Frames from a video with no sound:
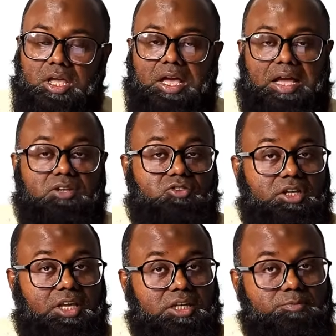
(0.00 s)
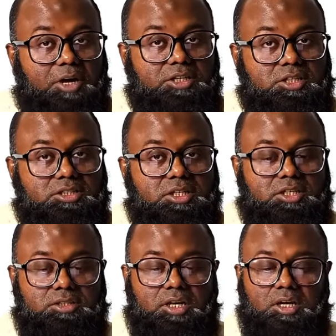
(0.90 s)
and dx by dt
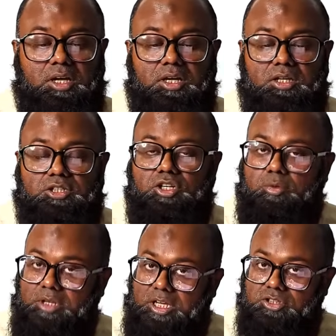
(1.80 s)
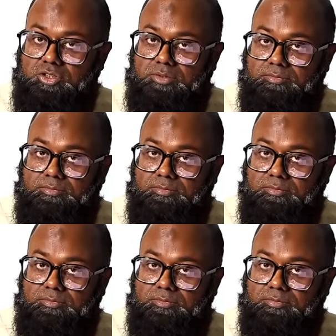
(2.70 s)
in the denominator.